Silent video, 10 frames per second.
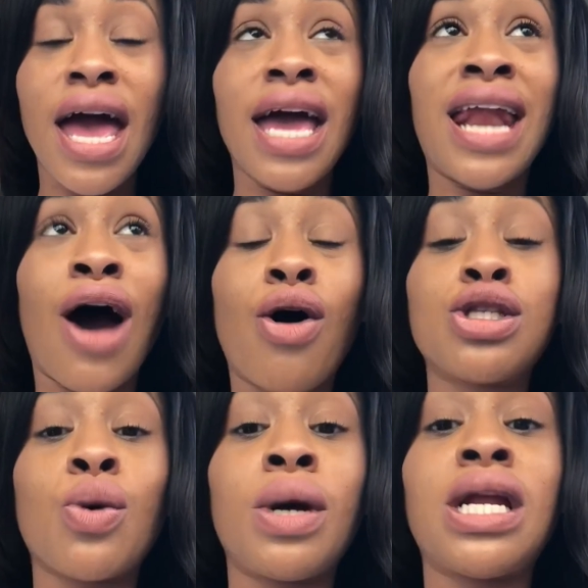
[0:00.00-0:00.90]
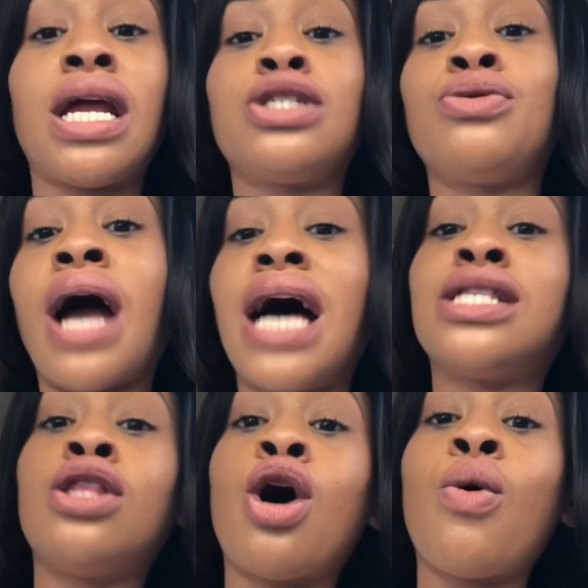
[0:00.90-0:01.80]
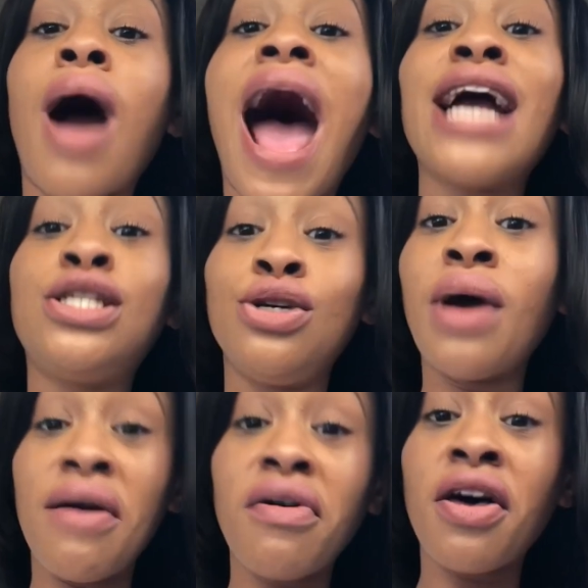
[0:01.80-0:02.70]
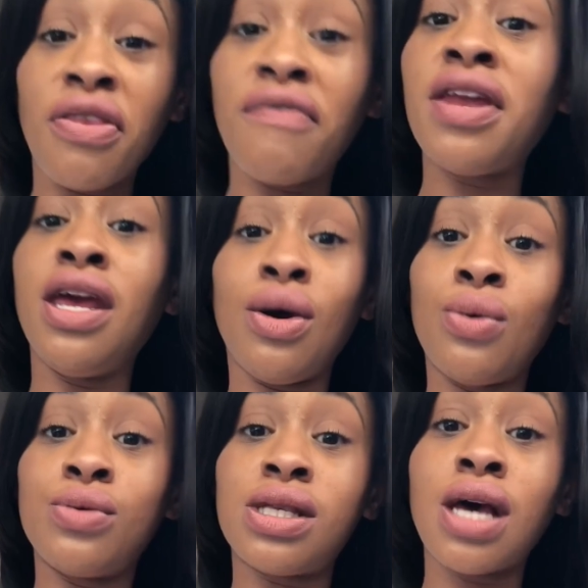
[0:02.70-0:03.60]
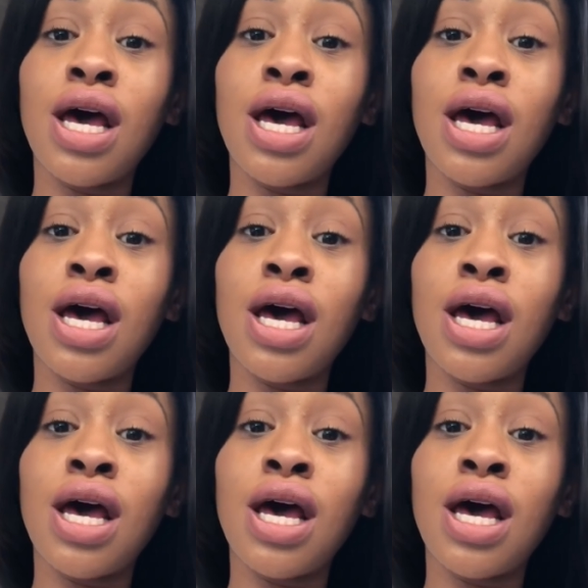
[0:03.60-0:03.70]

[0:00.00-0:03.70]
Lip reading: And I also want to let you guys know I do have other videos.